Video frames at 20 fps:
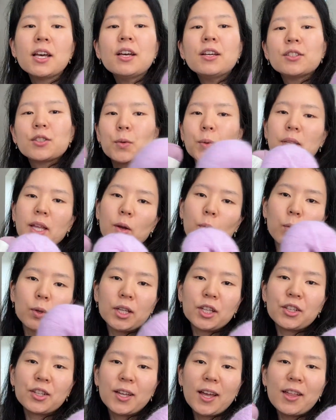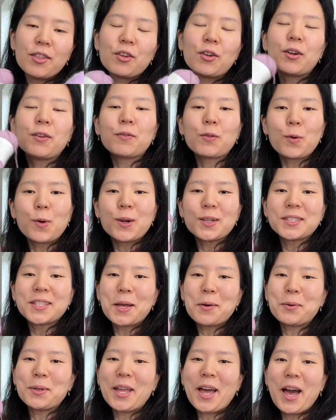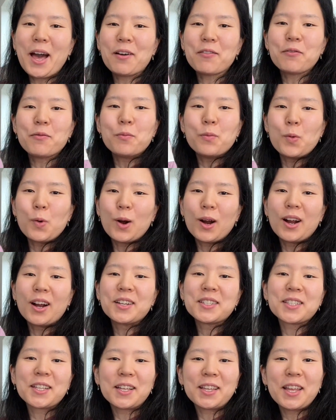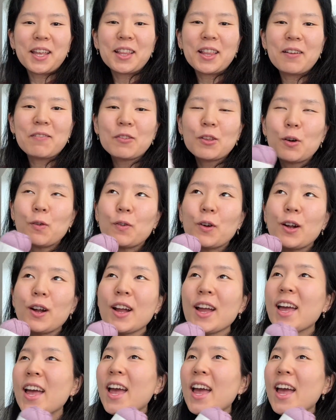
So when I hold it together, of course, I would have more Sunday left over.